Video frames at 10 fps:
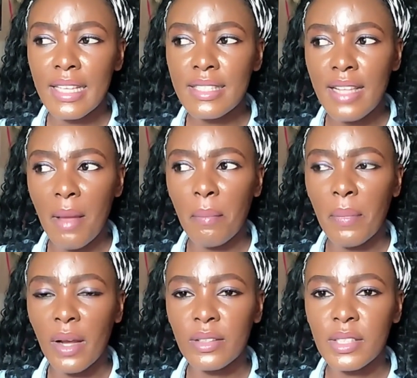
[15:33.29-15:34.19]
this
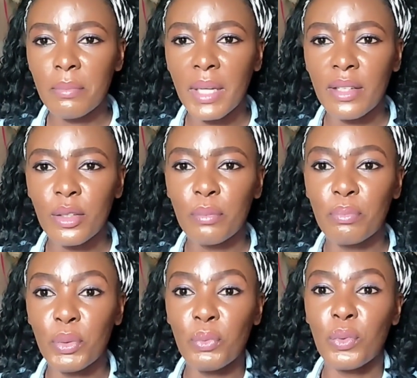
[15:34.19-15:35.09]
amount might
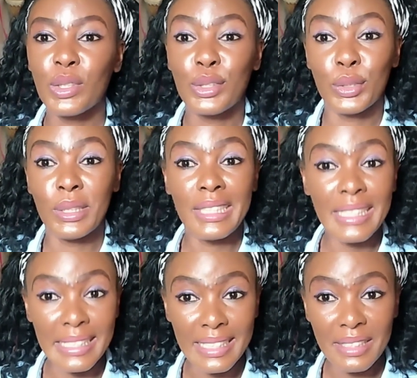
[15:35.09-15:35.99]
not be what you
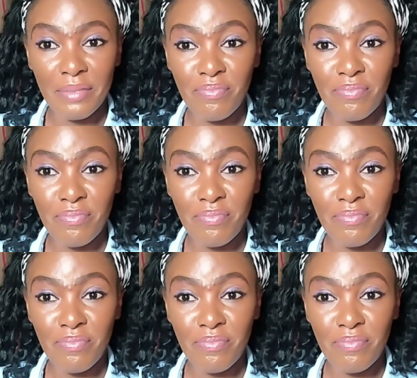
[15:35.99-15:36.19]
need,